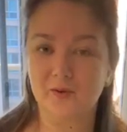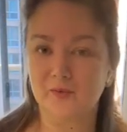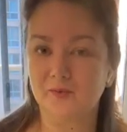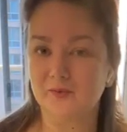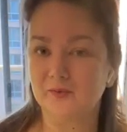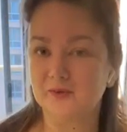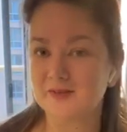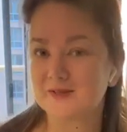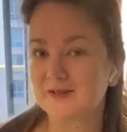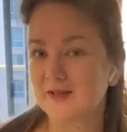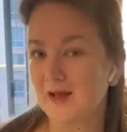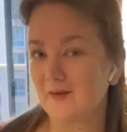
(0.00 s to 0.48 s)
or
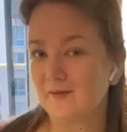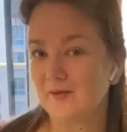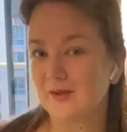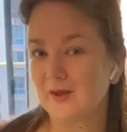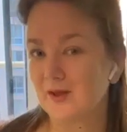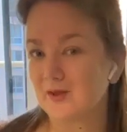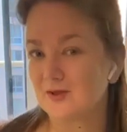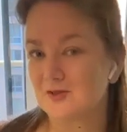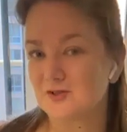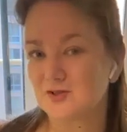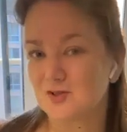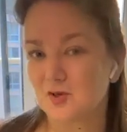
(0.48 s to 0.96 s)
your own
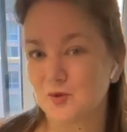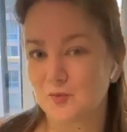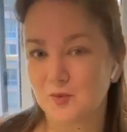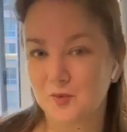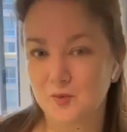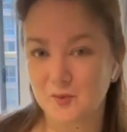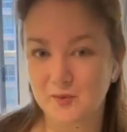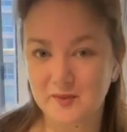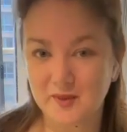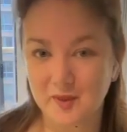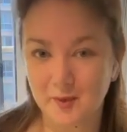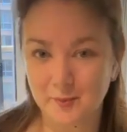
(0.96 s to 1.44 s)
savvy
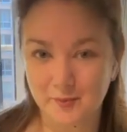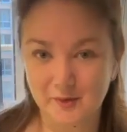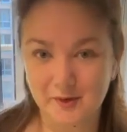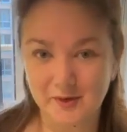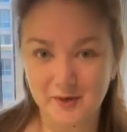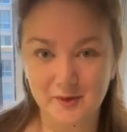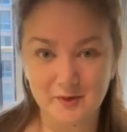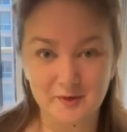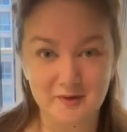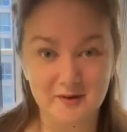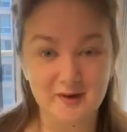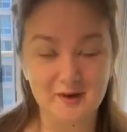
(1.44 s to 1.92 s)
consumer
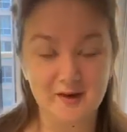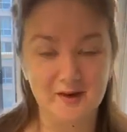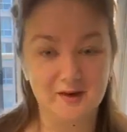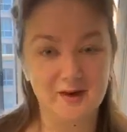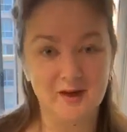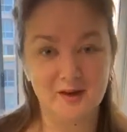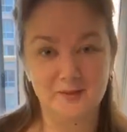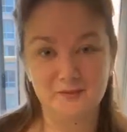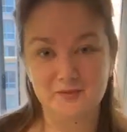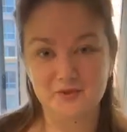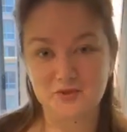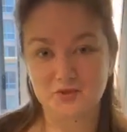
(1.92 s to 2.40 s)
with
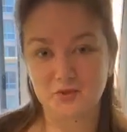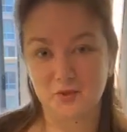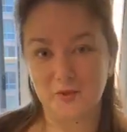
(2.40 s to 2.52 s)
Epicure and